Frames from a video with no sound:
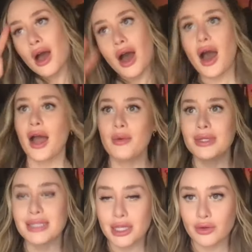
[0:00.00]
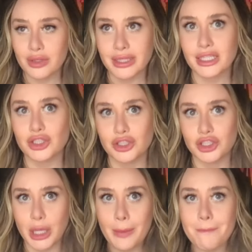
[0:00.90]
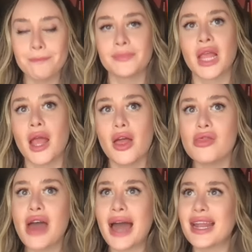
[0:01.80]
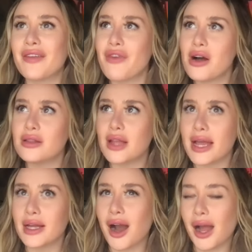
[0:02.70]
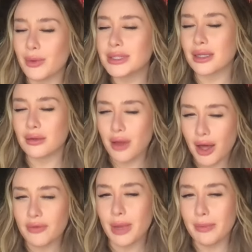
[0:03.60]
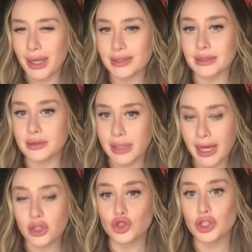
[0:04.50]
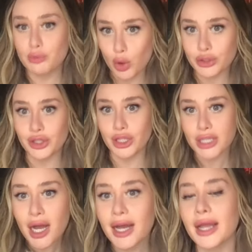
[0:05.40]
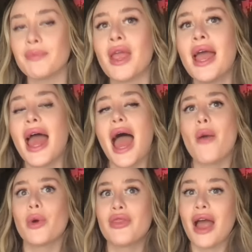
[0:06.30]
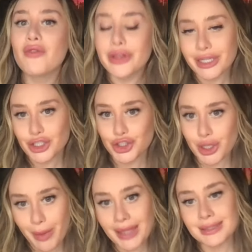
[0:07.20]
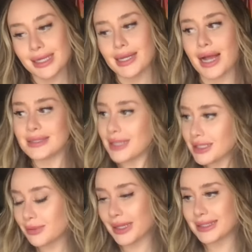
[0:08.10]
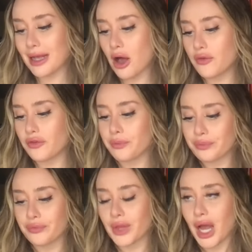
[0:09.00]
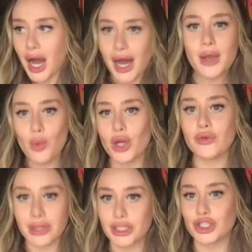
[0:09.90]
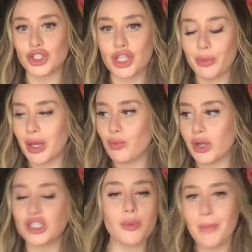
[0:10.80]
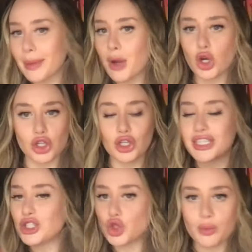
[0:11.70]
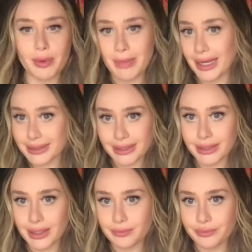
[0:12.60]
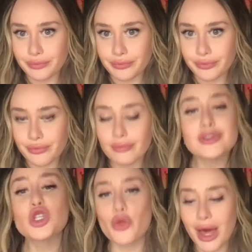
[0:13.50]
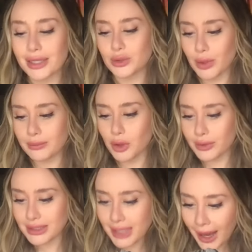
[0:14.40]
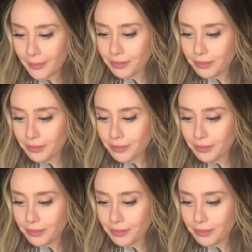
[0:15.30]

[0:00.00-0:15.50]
I was in a relationship that I felt like I was in a lot of my masculine energy most of the time. And when that relationship ended, I said to myself, I want a relationship in which my partner is super masculine. So that is what I'm going to get.